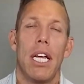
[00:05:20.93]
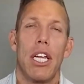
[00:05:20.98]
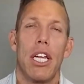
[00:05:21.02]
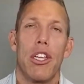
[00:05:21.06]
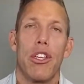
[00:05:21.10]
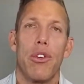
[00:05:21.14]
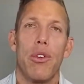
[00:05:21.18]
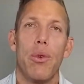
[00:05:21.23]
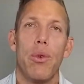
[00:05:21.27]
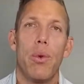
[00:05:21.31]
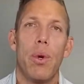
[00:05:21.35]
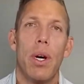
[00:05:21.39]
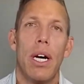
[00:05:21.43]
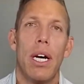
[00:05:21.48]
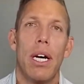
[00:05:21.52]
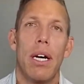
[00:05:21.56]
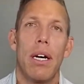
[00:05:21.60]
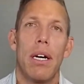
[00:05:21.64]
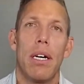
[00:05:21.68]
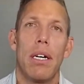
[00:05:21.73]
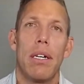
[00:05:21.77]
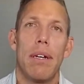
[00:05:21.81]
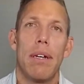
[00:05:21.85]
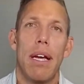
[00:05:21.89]
you
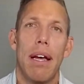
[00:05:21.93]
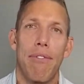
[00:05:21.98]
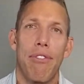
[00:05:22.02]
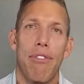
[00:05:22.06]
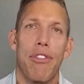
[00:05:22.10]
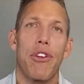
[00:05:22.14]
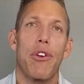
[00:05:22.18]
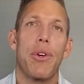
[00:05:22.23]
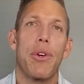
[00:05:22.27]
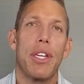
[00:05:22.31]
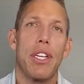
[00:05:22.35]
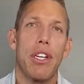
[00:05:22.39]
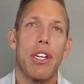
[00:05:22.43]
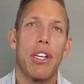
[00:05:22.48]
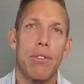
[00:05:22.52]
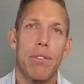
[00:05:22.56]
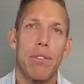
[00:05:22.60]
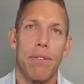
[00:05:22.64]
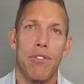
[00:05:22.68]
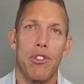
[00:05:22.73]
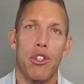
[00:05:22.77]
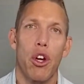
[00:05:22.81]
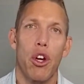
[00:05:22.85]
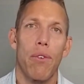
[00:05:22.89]
have 30 years
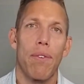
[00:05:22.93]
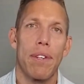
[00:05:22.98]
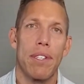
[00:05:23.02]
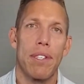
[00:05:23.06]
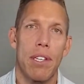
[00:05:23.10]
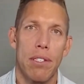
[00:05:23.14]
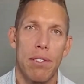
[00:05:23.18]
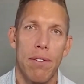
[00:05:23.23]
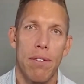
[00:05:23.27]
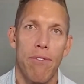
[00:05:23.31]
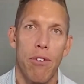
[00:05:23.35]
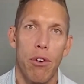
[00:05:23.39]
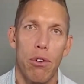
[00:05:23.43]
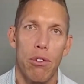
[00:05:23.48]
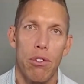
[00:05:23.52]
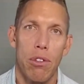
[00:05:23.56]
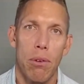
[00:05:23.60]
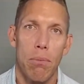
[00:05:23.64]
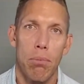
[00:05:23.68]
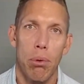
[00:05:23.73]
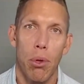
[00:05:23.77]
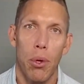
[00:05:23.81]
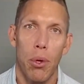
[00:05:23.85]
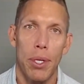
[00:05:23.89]
of service as a FERS
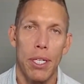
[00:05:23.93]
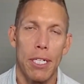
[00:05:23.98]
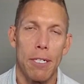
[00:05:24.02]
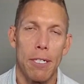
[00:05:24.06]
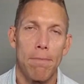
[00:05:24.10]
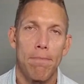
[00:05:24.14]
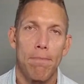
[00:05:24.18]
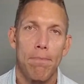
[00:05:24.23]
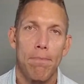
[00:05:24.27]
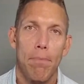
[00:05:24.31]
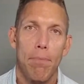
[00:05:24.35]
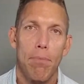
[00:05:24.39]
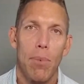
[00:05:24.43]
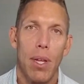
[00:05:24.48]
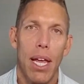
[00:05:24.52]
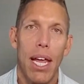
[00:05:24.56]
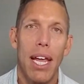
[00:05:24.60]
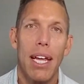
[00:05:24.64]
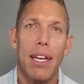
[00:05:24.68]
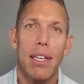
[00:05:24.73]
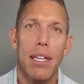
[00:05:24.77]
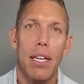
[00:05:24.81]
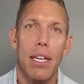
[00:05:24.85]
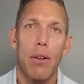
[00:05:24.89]
employee.
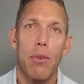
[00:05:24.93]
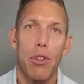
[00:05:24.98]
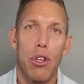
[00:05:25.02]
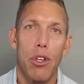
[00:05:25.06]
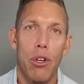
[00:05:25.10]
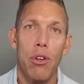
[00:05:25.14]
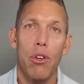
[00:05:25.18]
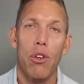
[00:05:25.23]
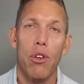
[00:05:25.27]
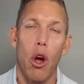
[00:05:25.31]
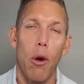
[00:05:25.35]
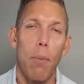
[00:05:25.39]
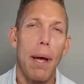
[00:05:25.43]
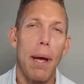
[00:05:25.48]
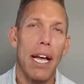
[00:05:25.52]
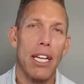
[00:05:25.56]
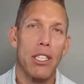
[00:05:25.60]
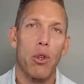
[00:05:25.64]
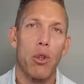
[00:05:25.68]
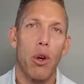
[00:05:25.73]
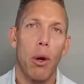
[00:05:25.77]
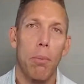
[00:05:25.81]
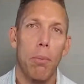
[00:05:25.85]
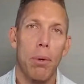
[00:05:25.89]
And you can go back
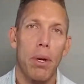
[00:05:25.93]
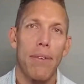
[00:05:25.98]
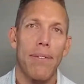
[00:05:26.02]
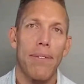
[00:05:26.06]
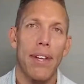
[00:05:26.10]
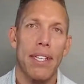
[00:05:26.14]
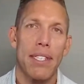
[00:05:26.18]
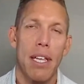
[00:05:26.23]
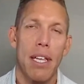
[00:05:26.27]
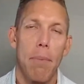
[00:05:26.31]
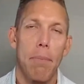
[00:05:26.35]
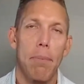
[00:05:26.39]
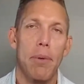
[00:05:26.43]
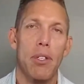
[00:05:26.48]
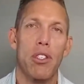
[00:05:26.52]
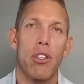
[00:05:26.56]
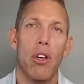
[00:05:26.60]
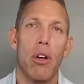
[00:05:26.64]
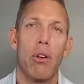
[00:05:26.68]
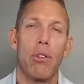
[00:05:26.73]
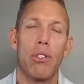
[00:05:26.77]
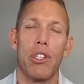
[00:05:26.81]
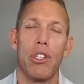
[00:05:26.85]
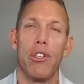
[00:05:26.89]
to our previous
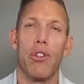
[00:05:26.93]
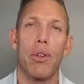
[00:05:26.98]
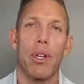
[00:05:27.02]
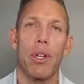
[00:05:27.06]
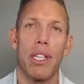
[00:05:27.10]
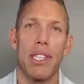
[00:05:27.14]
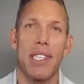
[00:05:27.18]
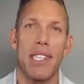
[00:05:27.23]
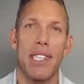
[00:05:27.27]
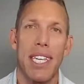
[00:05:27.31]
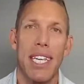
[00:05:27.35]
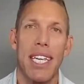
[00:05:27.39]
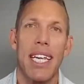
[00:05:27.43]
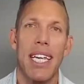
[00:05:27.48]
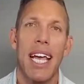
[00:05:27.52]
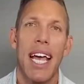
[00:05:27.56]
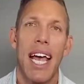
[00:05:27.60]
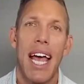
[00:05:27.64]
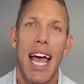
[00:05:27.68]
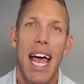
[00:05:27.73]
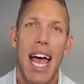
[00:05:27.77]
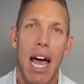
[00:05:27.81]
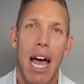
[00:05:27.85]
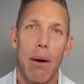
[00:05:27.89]
episodes and you can see
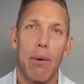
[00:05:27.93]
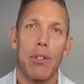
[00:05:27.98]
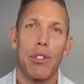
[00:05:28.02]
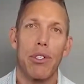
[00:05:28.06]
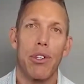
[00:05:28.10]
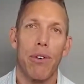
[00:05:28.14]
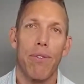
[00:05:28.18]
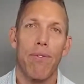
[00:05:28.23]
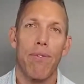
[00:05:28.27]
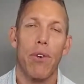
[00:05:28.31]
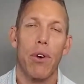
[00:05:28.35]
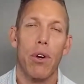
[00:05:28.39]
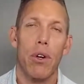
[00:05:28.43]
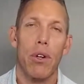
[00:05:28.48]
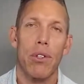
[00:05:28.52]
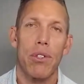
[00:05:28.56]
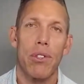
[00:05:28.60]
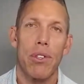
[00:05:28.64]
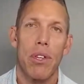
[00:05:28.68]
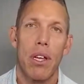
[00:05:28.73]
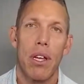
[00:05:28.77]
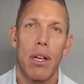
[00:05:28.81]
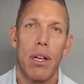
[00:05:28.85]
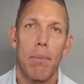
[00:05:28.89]
how is your
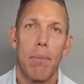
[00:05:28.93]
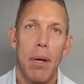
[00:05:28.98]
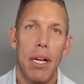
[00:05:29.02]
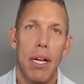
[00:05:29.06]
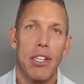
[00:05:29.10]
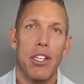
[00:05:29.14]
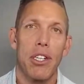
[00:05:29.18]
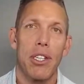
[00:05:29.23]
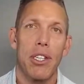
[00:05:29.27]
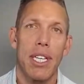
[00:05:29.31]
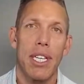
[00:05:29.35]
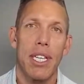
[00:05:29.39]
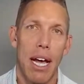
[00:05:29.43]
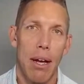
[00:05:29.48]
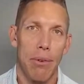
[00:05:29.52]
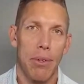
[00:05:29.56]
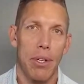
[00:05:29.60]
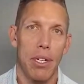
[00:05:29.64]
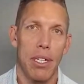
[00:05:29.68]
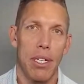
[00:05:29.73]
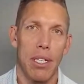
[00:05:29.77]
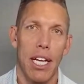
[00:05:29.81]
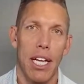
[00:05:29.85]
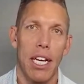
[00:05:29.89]
FERS pension
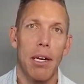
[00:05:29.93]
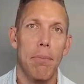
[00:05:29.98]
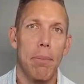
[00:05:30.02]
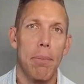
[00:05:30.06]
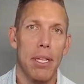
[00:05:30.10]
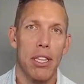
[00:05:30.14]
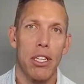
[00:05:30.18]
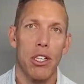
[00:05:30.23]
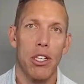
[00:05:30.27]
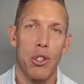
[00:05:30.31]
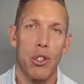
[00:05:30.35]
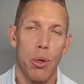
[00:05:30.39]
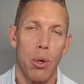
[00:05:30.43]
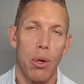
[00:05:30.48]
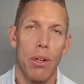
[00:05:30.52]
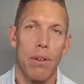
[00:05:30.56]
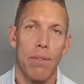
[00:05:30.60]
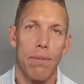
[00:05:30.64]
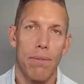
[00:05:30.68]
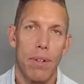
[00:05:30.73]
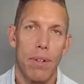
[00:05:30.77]
calculated. But the short